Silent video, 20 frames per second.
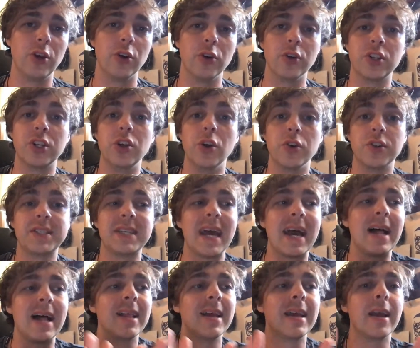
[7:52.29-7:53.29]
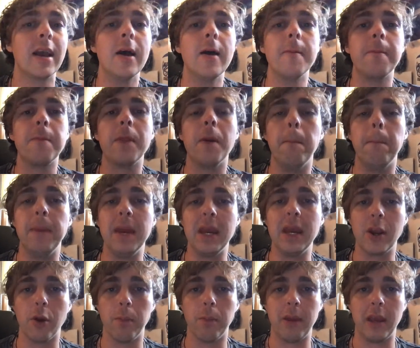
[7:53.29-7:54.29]
You're telling the
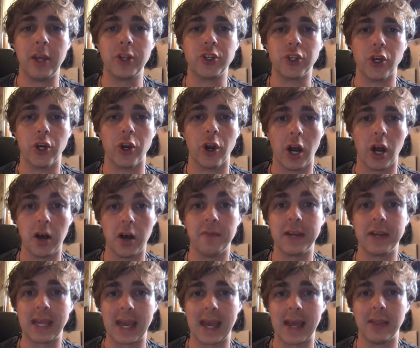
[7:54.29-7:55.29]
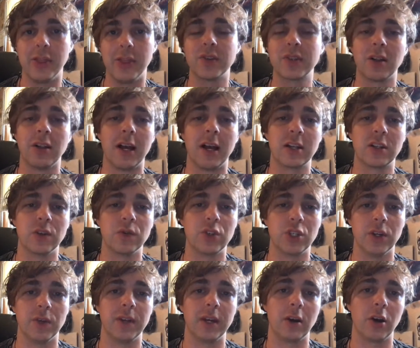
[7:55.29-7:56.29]
bigger picture of, again, this collective
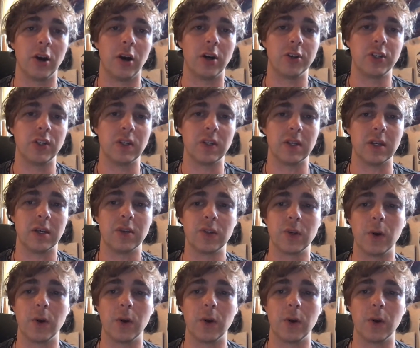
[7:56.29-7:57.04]
shift in consciousness.